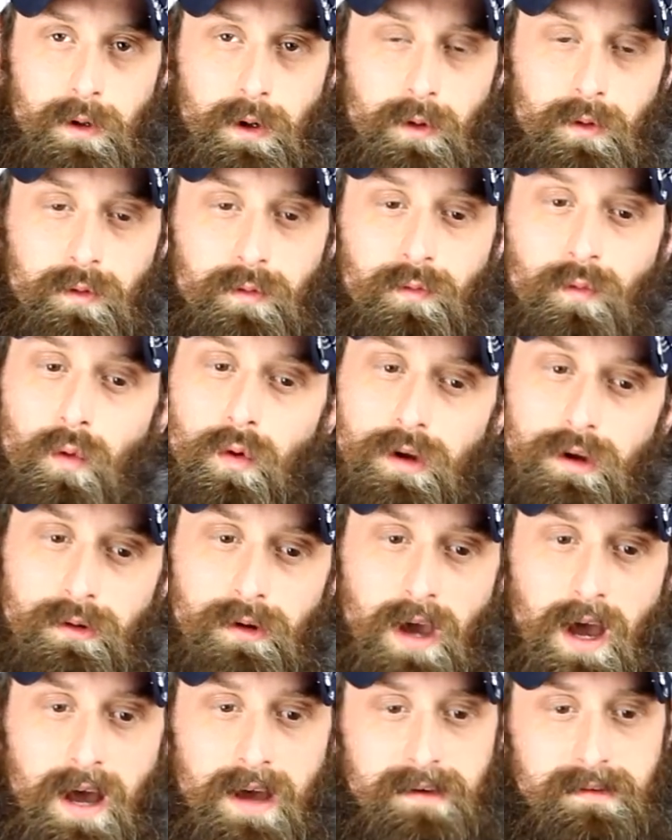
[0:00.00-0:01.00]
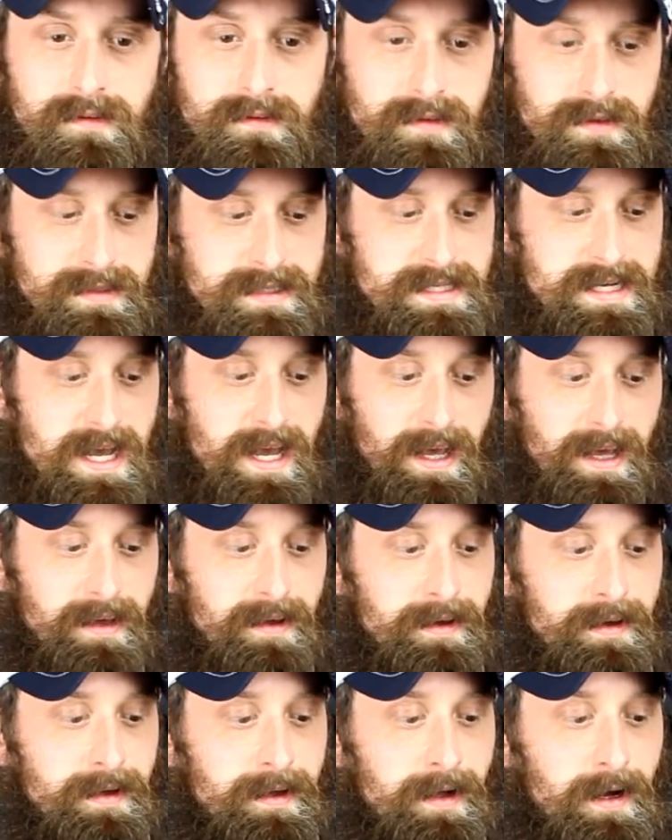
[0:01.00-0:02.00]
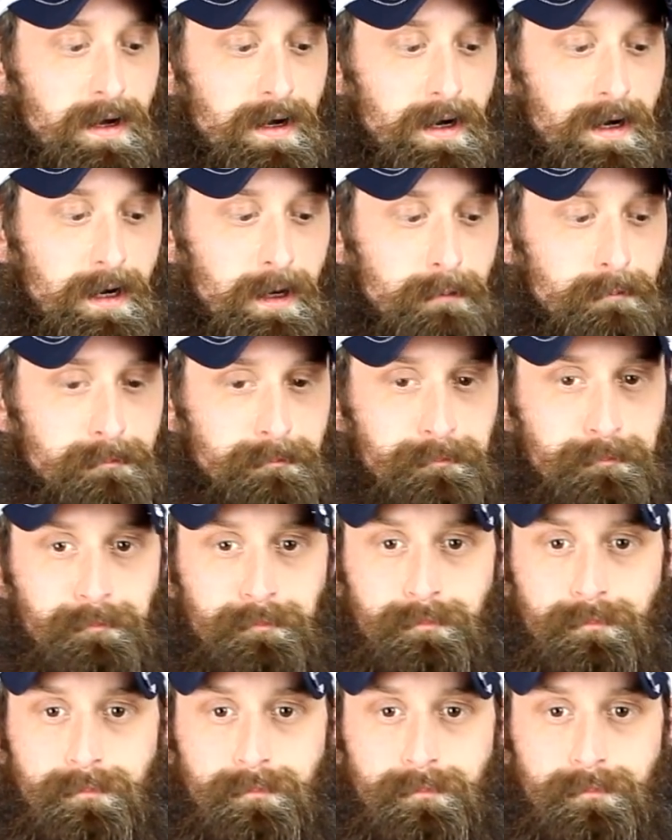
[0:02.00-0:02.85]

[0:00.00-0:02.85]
notes for you guys today. The